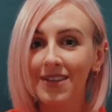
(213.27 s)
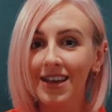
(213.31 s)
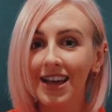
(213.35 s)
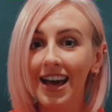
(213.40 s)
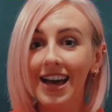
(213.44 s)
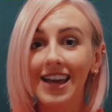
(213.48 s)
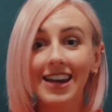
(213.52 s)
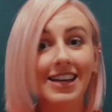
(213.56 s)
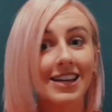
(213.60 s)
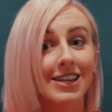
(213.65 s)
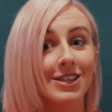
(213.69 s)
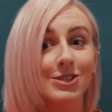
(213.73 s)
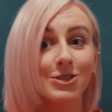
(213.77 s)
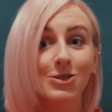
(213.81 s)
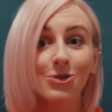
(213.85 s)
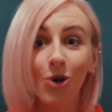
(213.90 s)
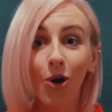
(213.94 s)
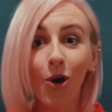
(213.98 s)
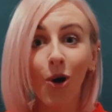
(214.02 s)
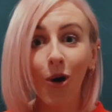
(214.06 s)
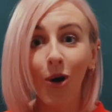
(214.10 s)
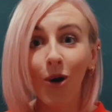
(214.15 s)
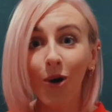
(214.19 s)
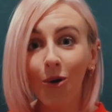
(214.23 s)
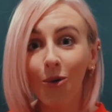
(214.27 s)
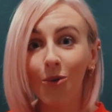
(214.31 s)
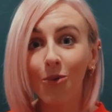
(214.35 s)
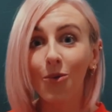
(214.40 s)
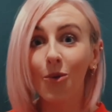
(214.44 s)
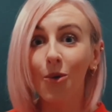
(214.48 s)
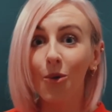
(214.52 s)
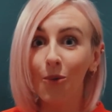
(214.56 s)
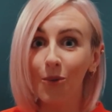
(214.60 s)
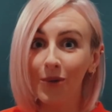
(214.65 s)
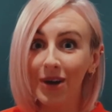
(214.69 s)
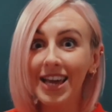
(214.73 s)
and it is not
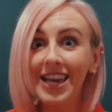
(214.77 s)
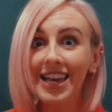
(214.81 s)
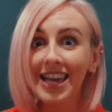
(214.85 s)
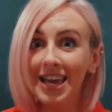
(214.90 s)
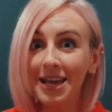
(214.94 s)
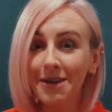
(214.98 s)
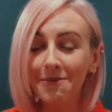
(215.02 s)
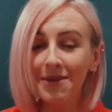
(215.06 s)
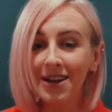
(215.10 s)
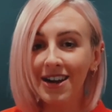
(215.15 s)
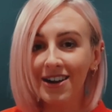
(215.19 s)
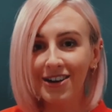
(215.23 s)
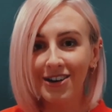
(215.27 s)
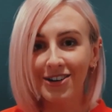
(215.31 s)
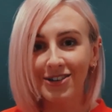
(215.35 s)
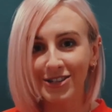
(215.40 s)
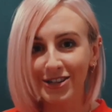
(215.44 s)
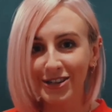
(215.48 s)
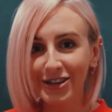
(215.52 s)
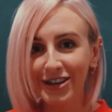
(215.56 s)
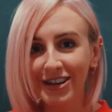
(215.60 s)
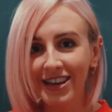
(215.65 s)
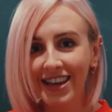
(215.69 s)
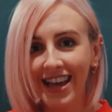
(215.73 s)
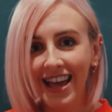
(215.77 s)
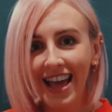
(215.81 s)
what we came here to do.